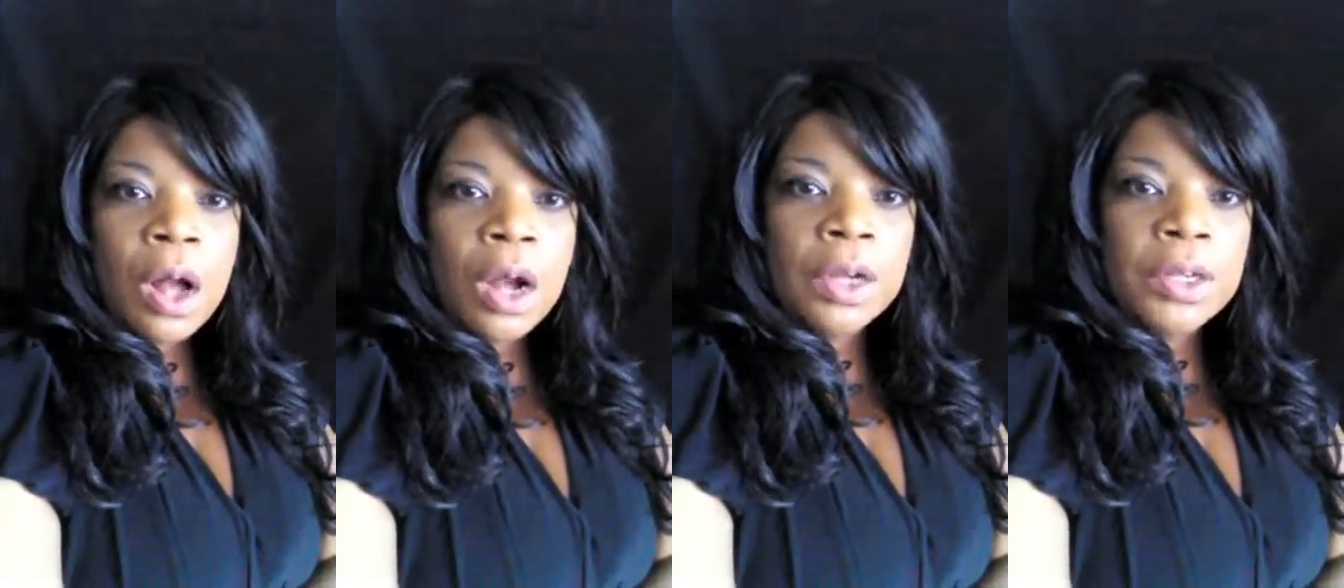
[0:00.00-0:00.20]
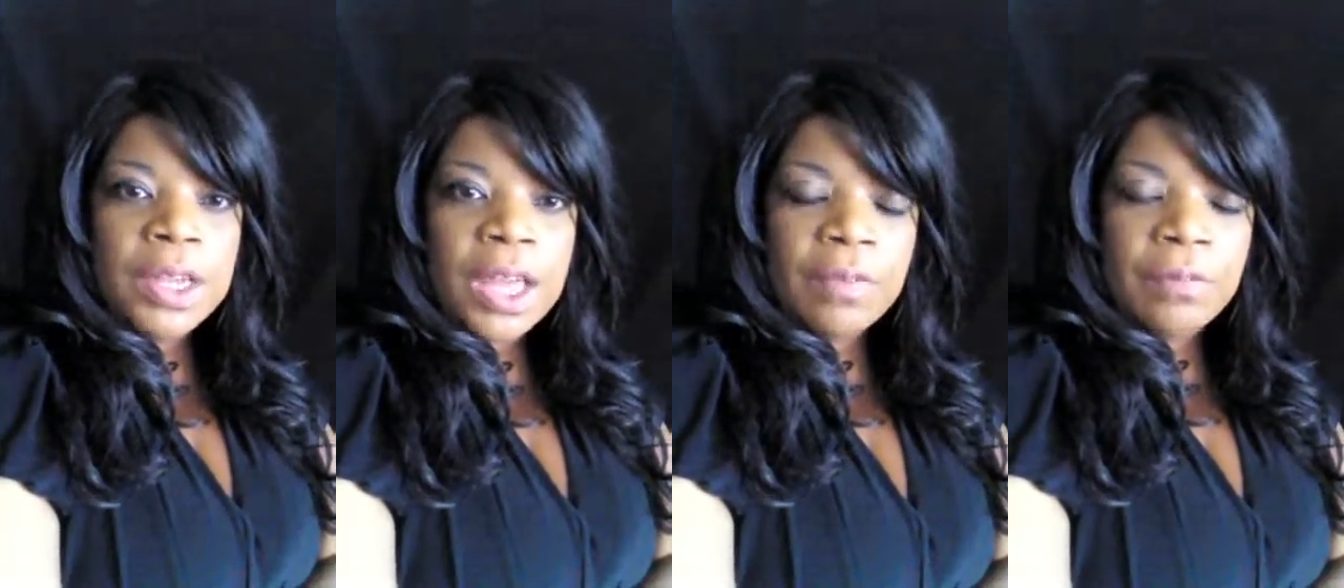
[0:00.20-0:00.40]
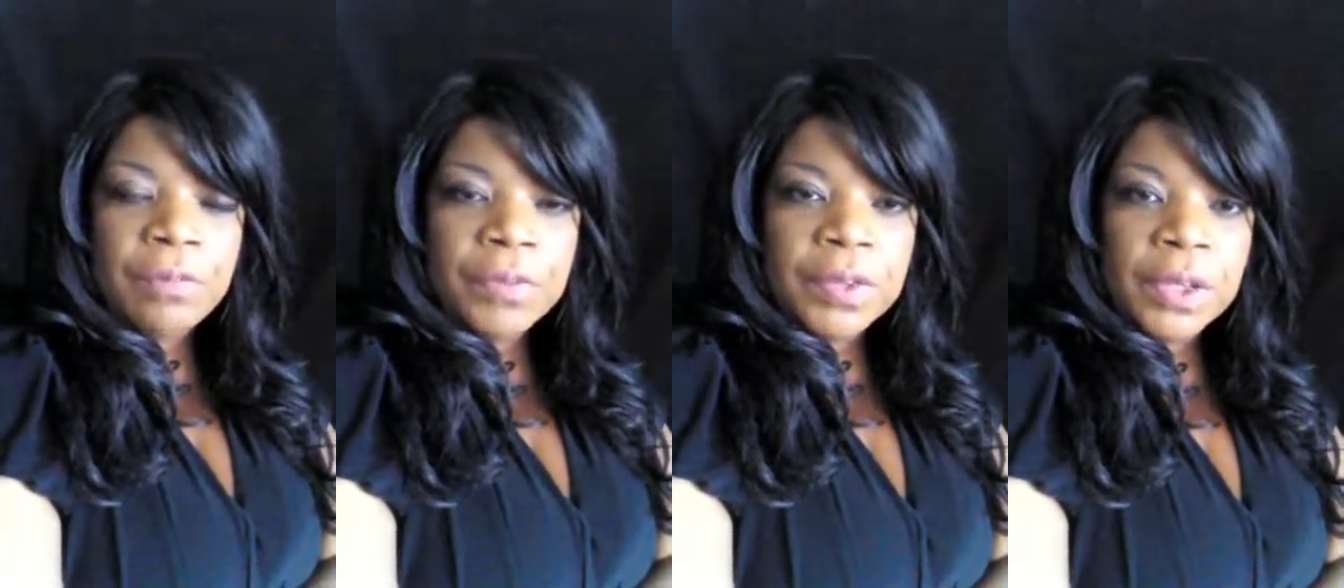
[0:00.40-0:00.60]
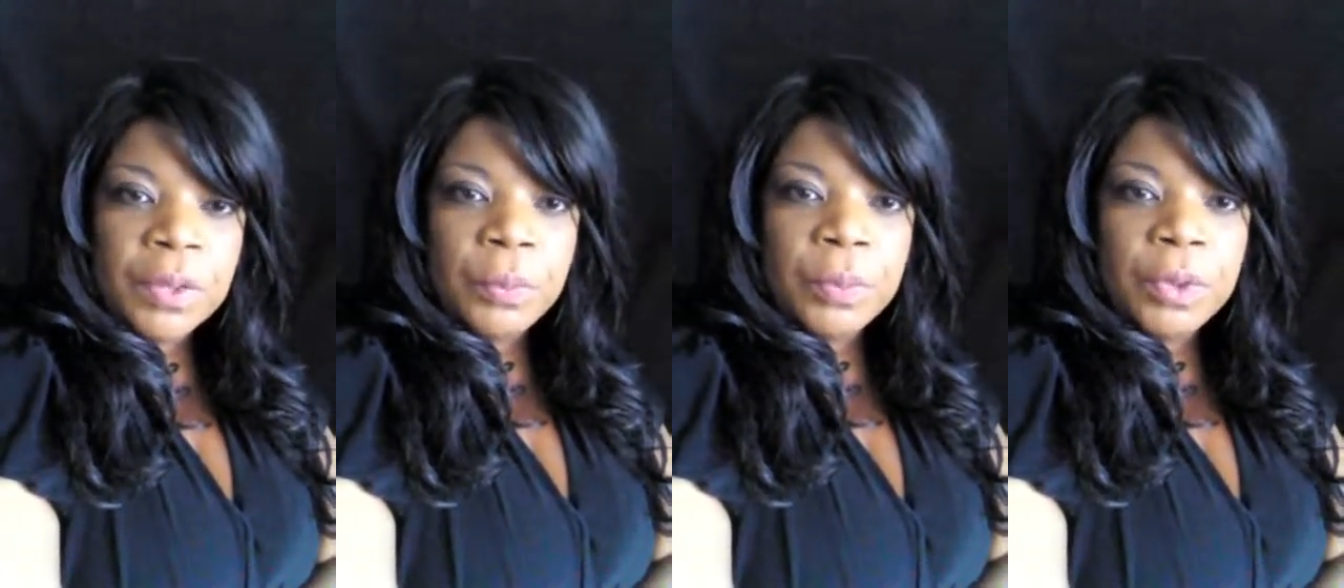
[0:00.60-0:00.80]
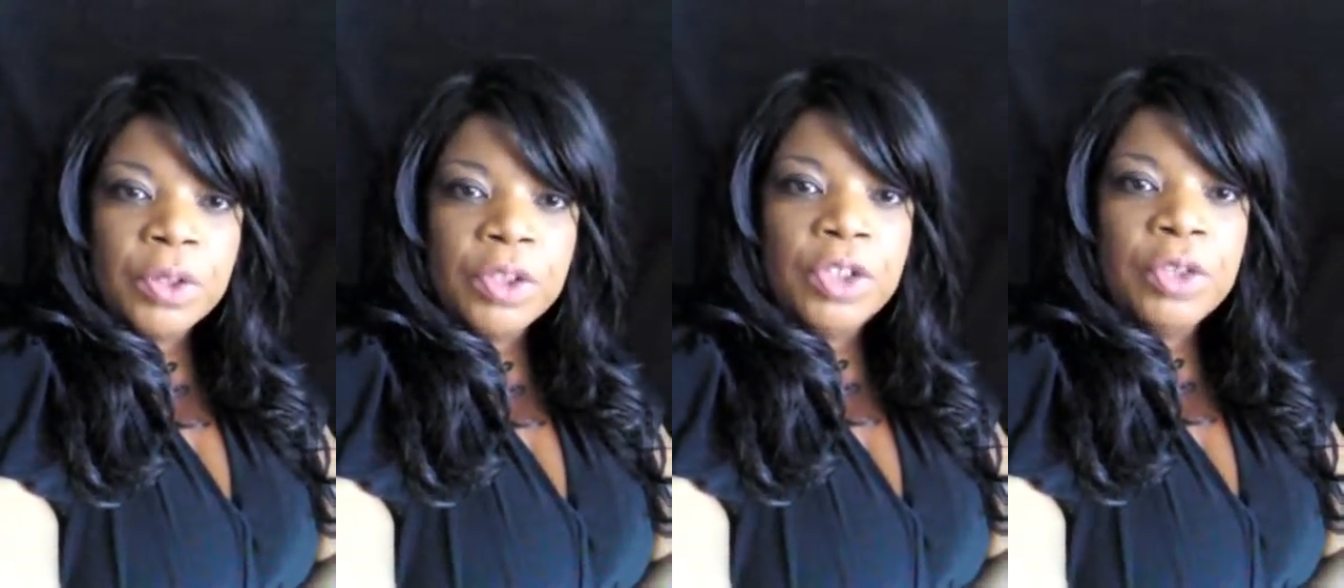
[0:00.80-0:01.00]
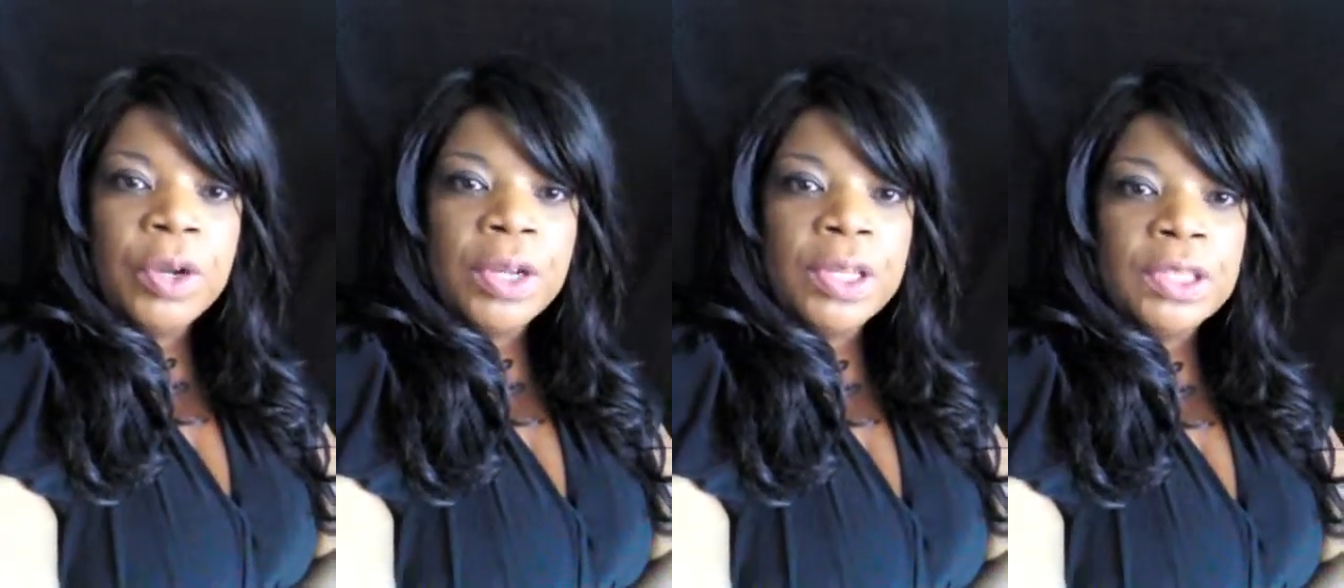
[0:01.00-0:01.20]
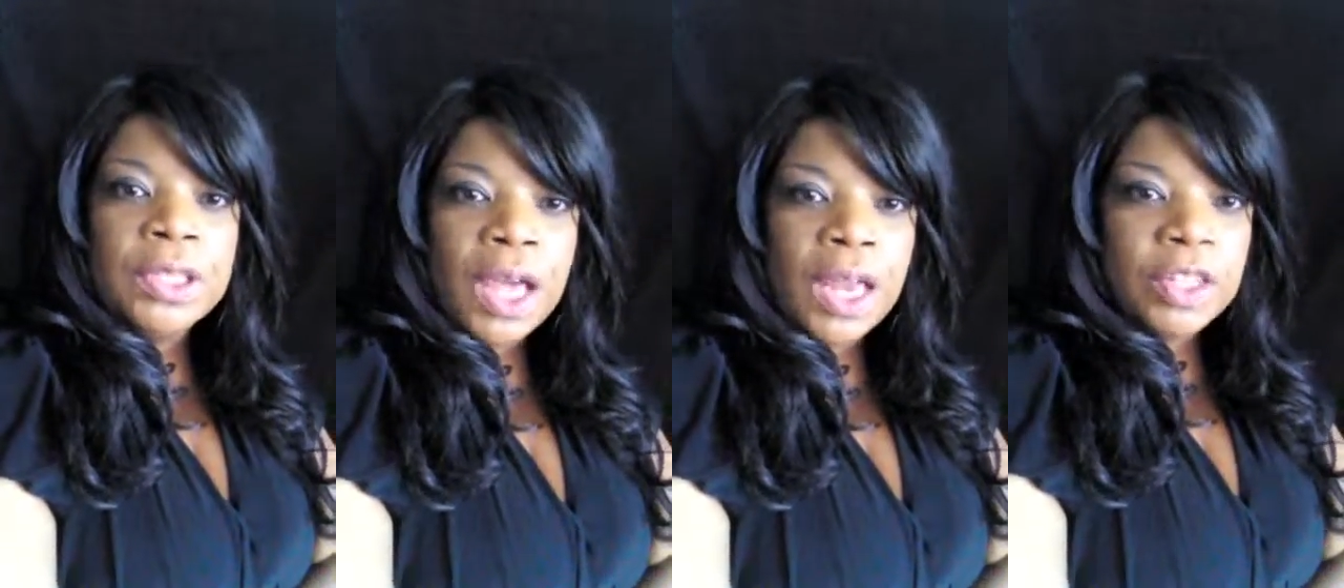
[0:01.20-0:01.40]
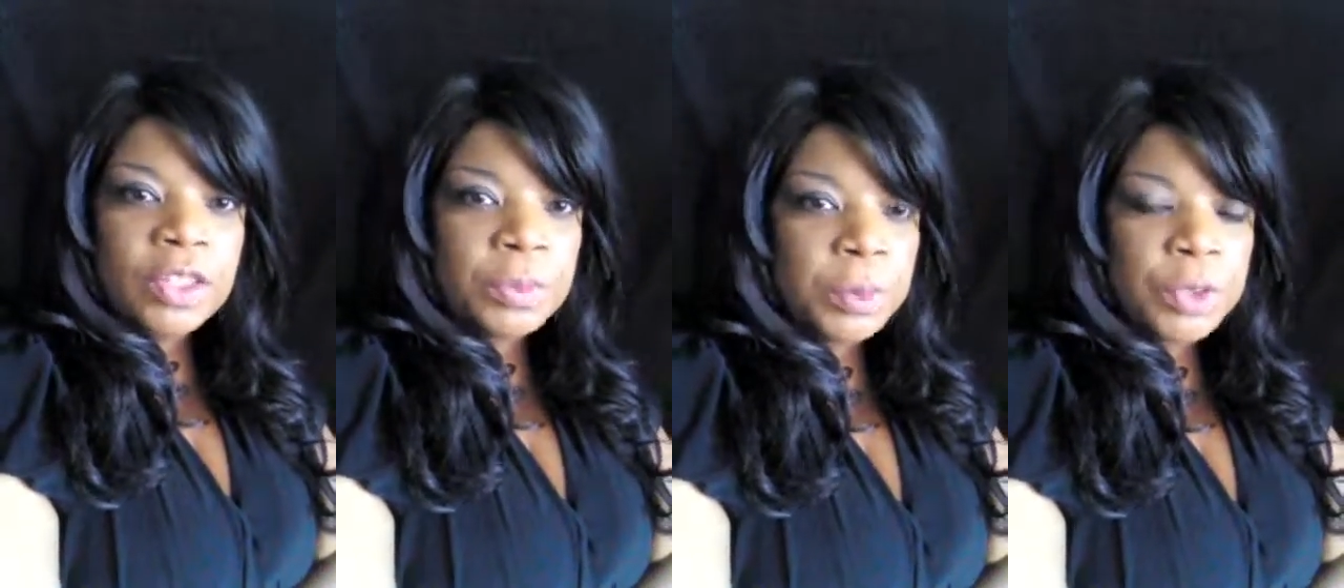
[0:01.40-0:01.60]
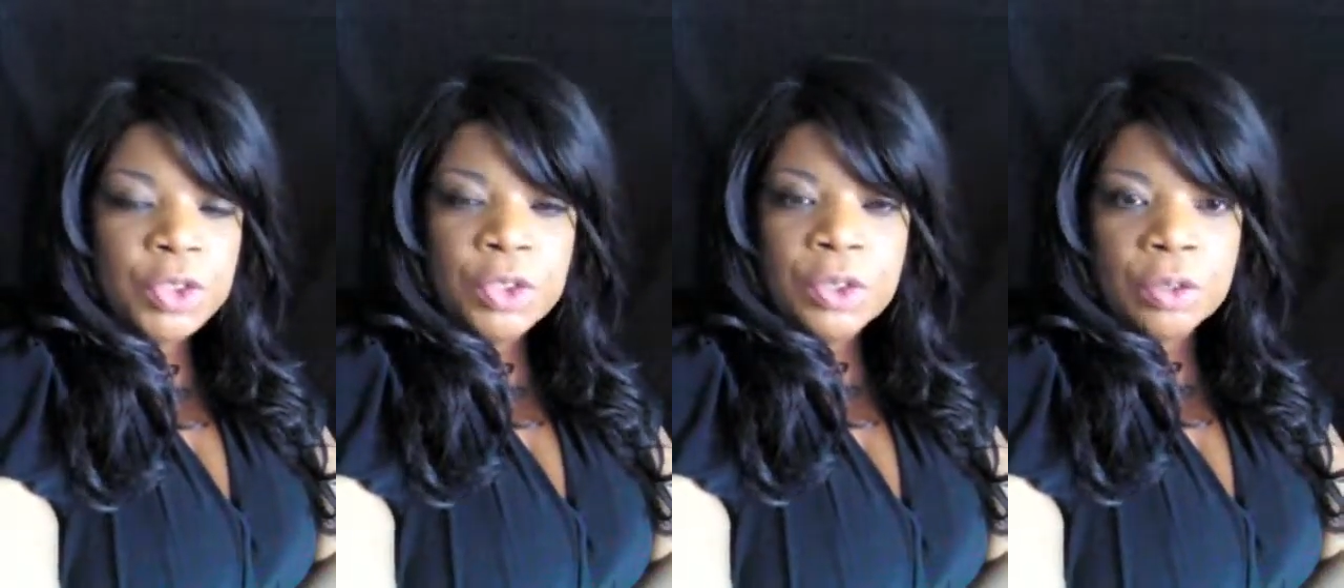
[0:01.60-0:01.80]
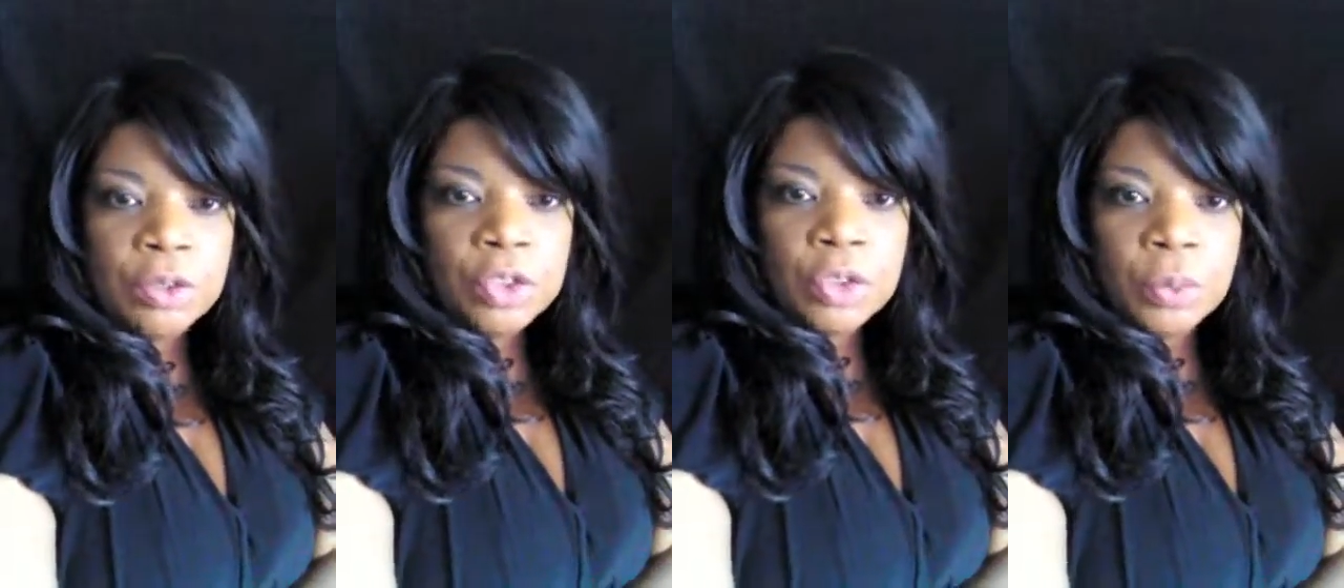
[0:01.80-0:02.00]
are not feeling well, you acknowledge, but
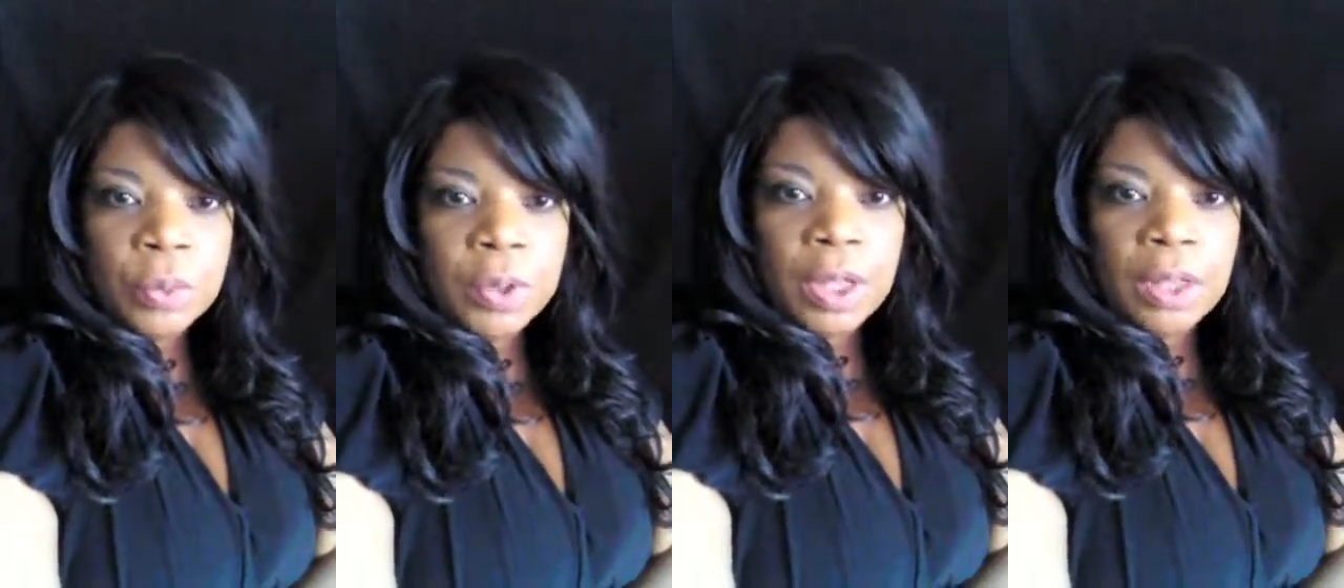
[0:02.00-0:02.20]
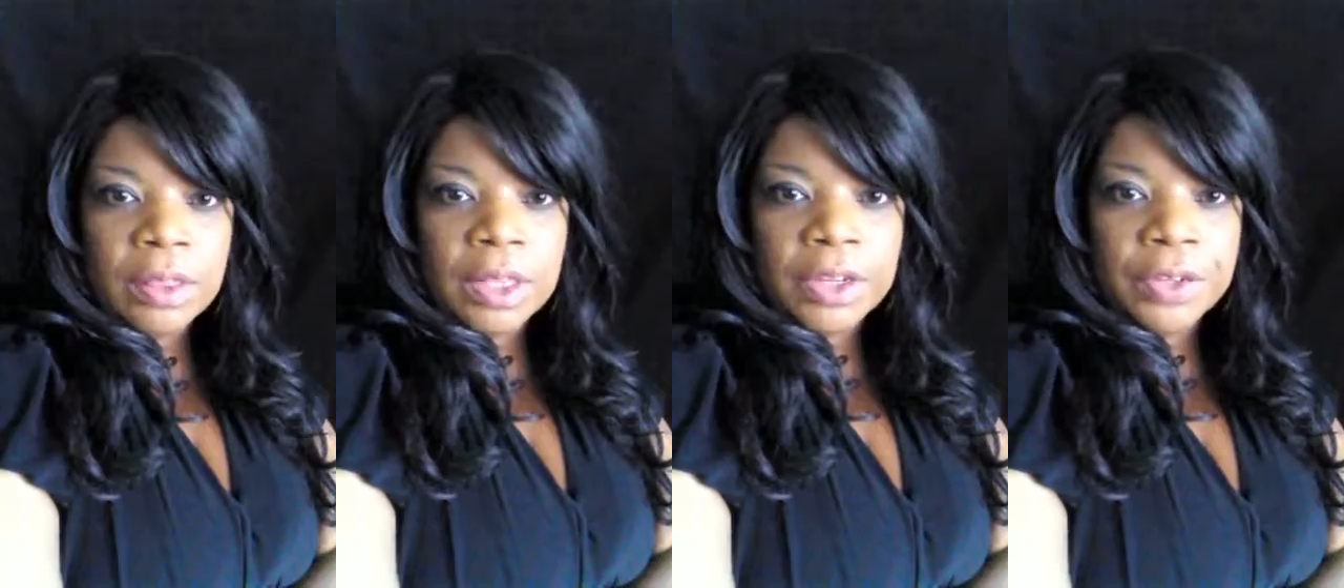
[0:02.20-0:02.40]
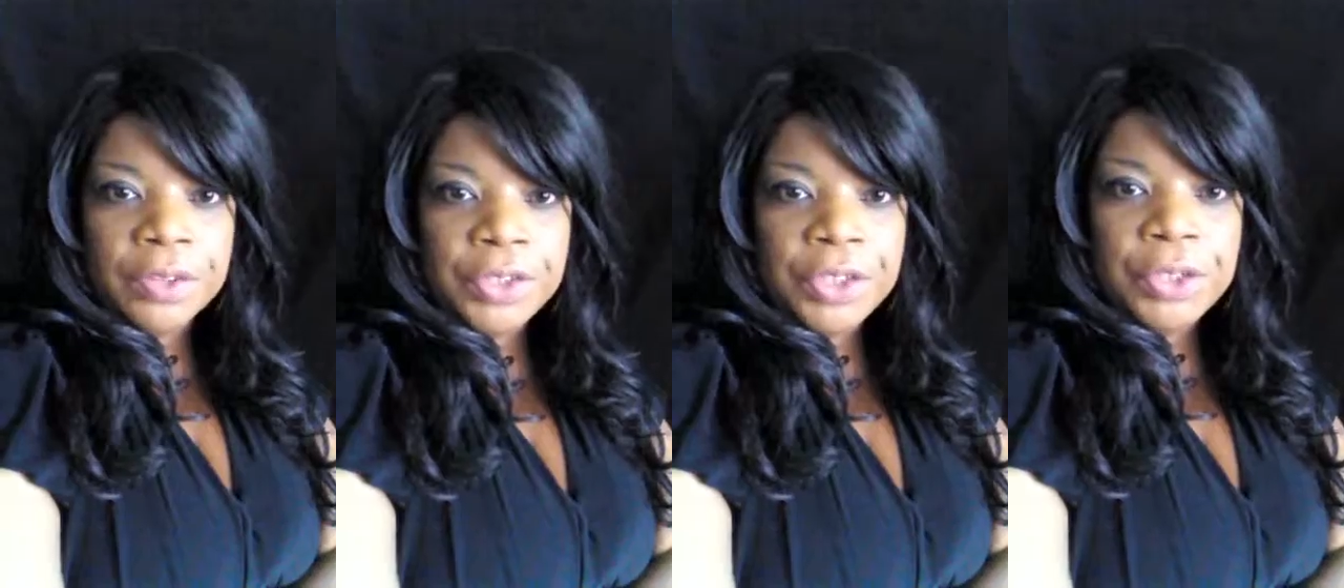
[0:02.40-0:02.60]
you don't dwell there.